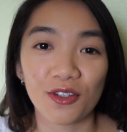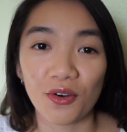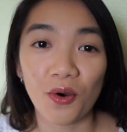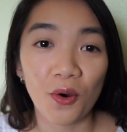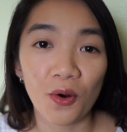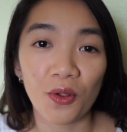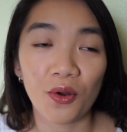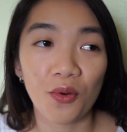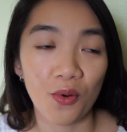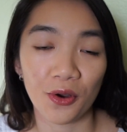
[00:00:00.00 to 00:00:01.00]
a whole
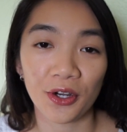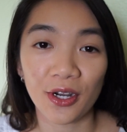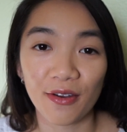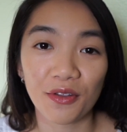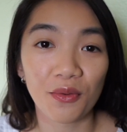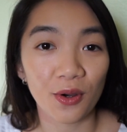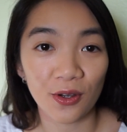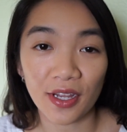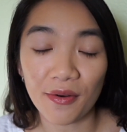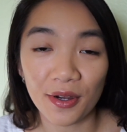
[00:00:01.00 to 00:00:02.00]
quarter of the world
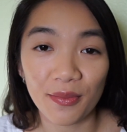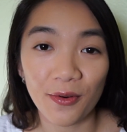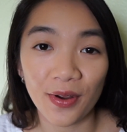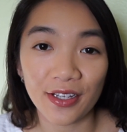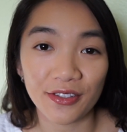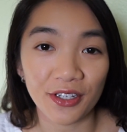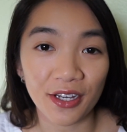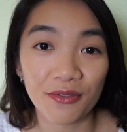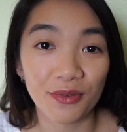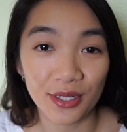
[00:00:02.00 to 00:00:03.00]
at one point, so you
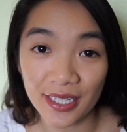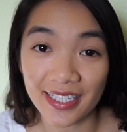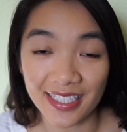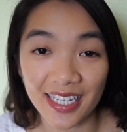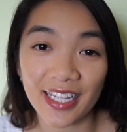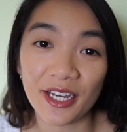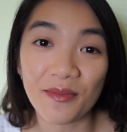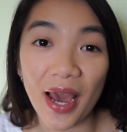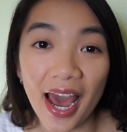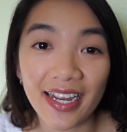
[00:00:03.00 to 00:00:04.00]
can really see the
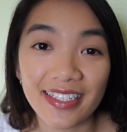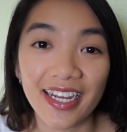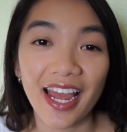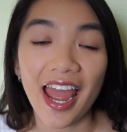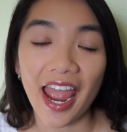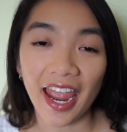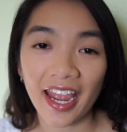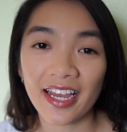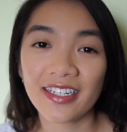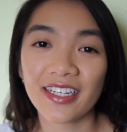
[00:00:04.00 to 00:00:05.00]
impact.
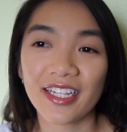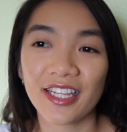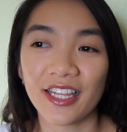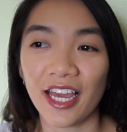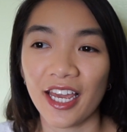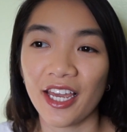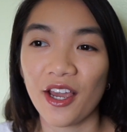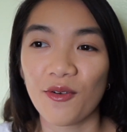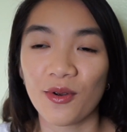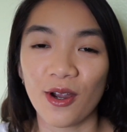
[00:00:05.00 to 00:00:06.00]
And they
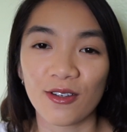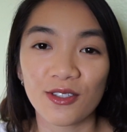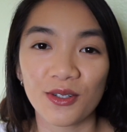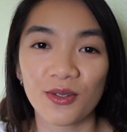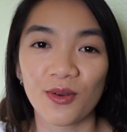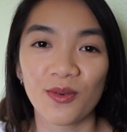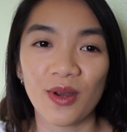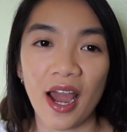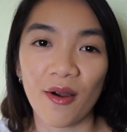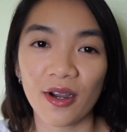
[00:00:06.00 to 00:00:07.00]
were also
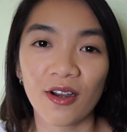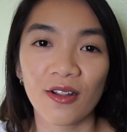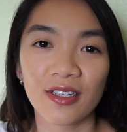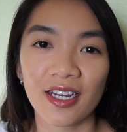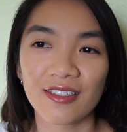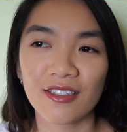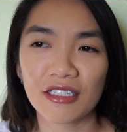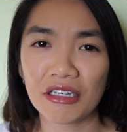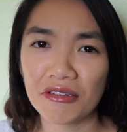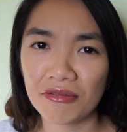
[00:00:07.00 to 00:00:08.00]
our colonizers.
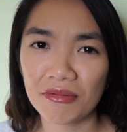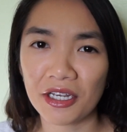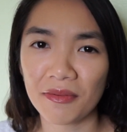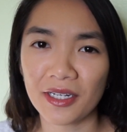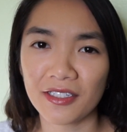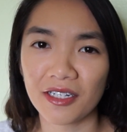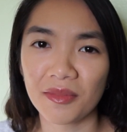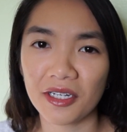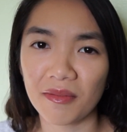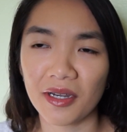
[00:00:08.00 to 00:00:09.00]
Can you hear my
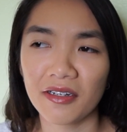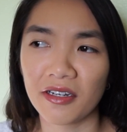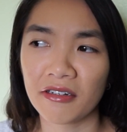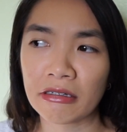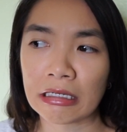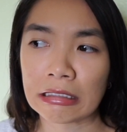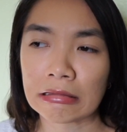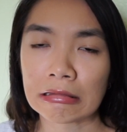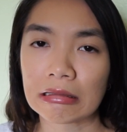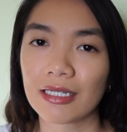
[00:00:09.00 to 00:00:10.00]
stomach? I'm kind of hungry.
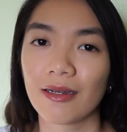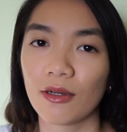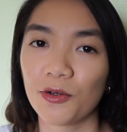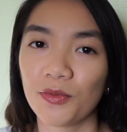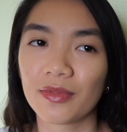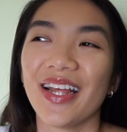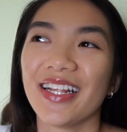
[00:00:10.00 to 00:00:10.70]
Oops.